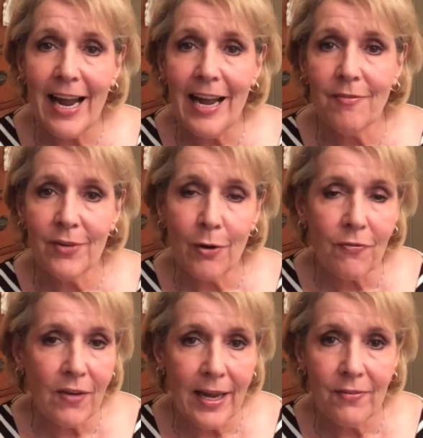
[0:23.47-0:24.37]
have no
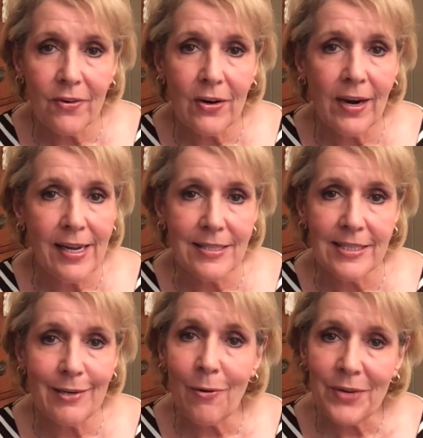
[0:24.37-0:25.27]
flavor and
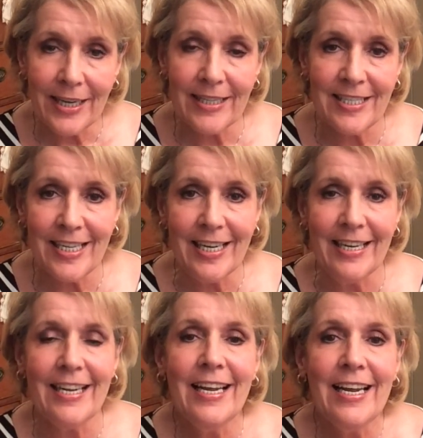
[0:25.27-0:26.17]
zero nicotine.